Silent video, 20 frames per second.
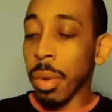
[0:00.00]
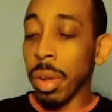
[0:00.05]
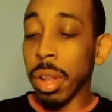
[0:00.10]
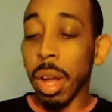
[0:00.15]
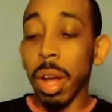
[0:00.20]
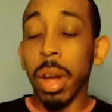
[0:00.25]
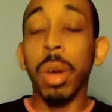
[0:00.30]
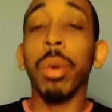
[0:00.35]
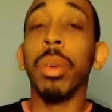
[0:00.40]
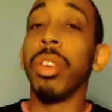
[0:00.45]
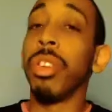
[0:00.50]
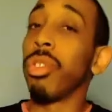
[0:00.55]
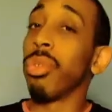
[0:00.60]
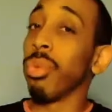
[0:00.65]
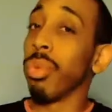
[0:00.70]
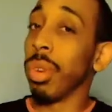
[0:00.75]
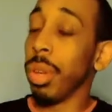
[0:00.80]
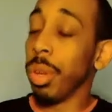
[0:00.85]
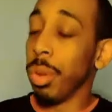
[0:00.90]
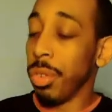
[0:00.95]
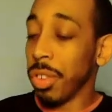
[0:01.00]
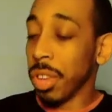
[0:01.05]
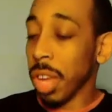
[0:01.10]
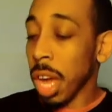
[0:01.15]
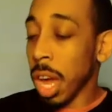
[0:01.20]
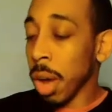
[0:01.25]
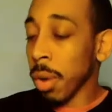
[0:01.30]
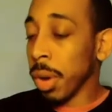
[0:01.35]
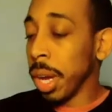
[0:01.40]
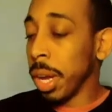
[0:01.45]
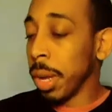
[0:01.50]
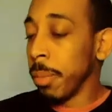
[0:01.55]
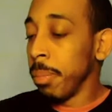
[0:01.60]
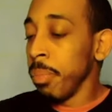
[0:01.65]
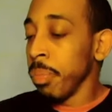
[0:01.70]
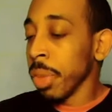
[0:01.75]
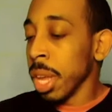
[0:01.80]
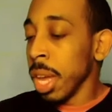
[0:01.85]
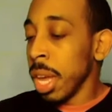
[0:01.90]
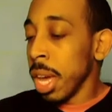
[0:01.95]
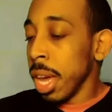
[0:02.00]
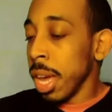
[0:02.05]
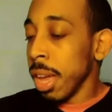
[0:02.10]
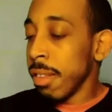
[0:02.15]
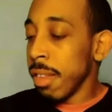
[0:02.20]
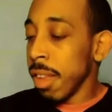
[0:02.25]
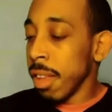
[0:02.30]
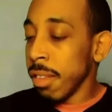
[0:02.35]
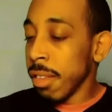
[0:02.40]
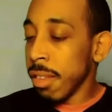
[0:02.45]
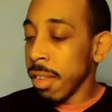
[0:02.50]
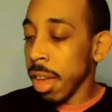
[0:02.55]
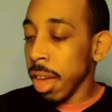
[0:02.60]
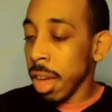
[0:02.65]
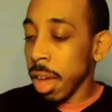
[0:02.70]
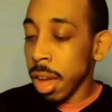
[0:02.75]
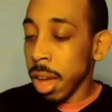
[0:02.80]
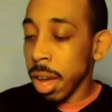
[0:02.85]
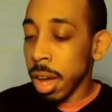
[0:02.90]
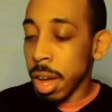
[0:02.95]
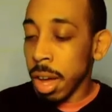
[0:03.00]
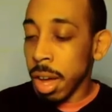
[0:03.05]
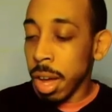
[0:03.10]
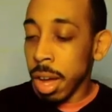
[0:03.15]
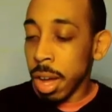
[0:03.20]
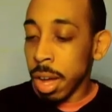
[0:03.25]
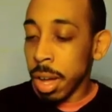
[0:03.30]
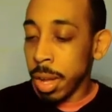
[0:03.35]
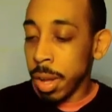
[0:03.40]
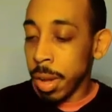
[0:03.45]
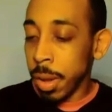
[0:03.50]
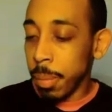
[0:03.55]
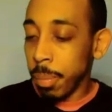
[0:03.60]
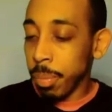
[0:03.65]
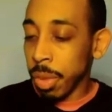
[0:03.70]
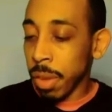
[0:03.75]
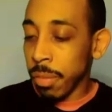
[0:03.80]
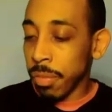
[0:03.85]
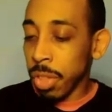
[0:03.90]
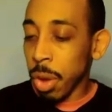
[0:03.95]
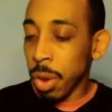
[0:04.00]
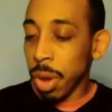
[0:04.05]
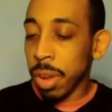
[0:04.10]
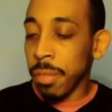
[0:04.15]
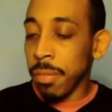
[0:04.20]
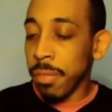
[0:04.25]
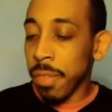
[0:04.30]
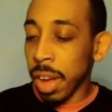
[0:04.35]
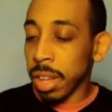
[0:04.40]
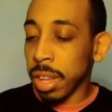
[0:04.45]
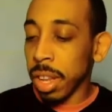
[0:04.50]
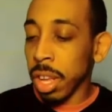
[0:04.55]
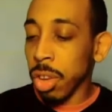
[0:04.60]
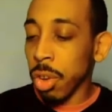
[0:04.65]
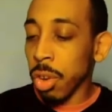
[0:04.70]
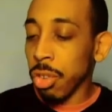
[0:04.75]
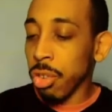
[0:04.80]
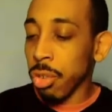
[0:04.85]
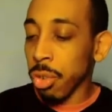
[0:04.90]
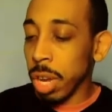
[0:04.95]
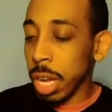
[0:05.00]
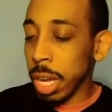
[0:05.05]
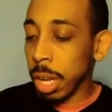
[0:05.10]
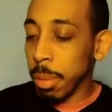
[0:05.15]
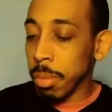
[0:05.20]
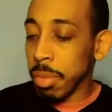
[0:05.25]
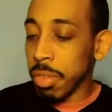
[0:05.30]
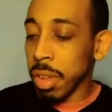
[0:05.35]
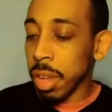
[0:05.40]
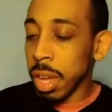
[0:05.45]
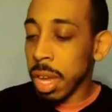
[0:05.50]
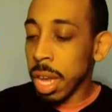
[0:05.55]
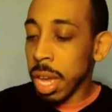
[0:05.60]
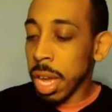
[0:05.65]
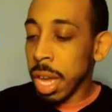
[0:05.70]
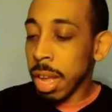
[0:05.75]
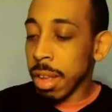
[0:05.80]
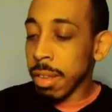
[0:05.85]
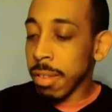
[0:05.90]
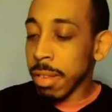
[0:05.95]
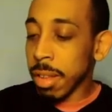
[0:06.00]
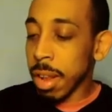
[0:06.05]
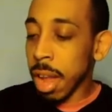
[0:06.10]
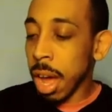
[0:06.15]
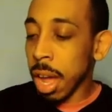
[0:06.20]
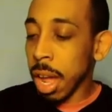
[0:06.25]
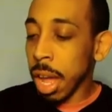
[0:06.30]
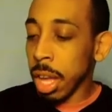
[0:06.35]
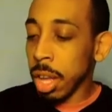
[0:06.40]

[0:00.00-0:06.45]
though. It's real scary. It says, if they're infecting your dreams, it's not a